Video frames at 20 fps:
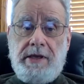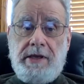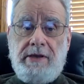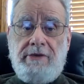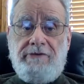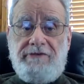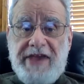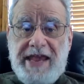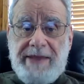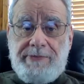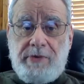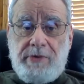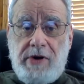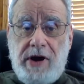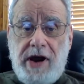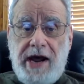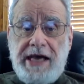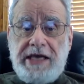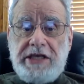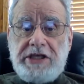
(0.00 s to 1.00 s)

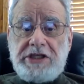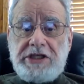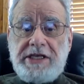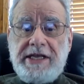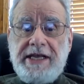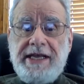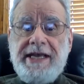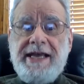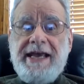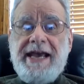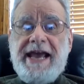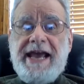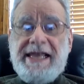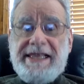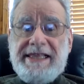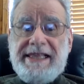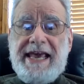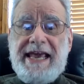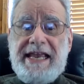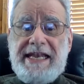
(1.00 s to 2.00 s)
vaporized, and
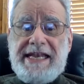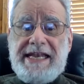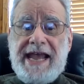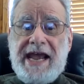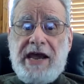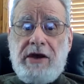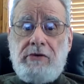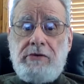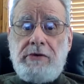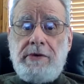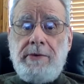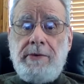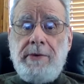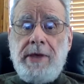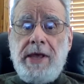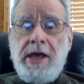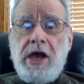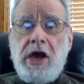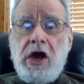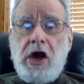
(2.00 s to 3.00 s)
laid down
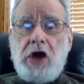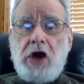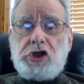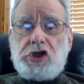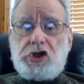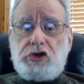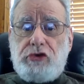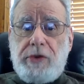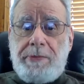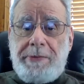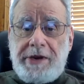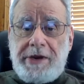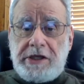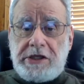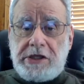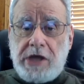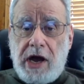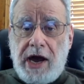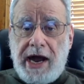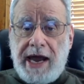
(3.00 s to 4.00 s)
a strip at a
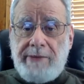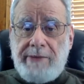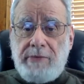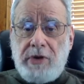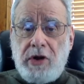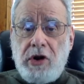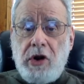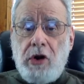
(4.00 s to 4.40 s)
time,